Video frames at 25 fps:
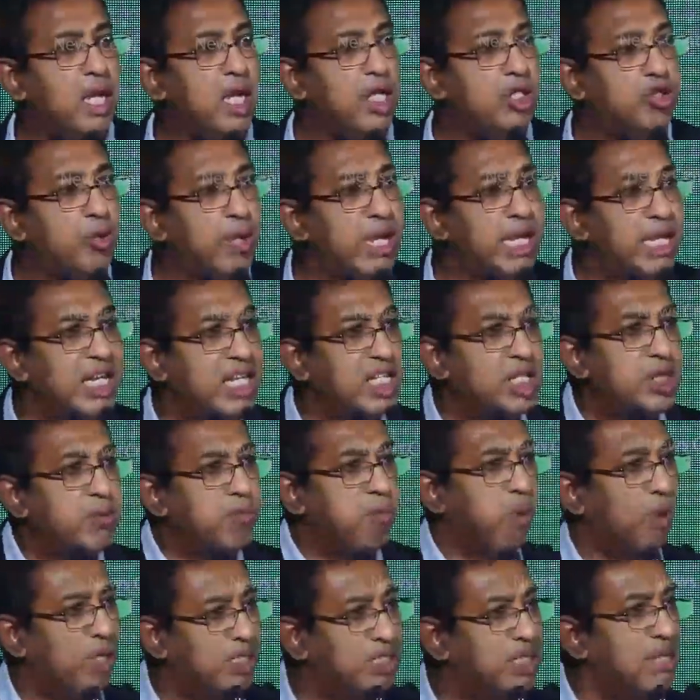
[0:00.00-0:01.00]
So it is
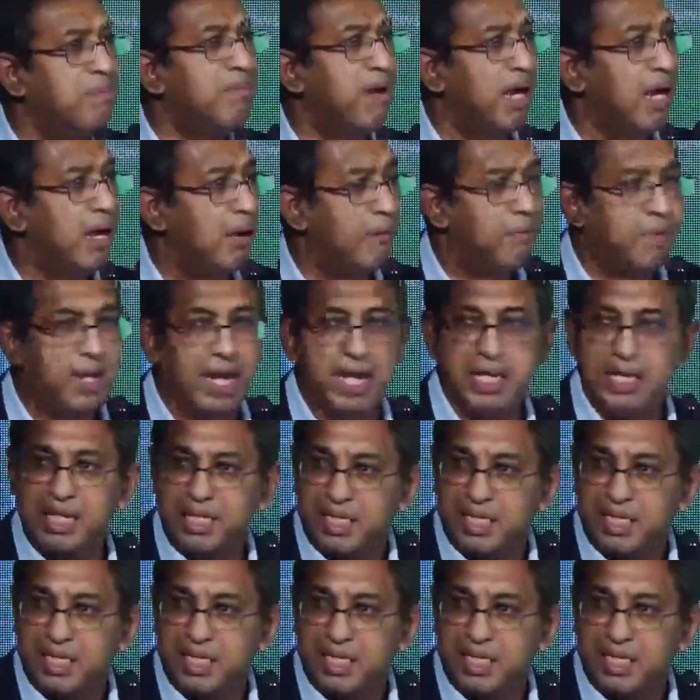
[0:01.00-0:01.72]
possible, right?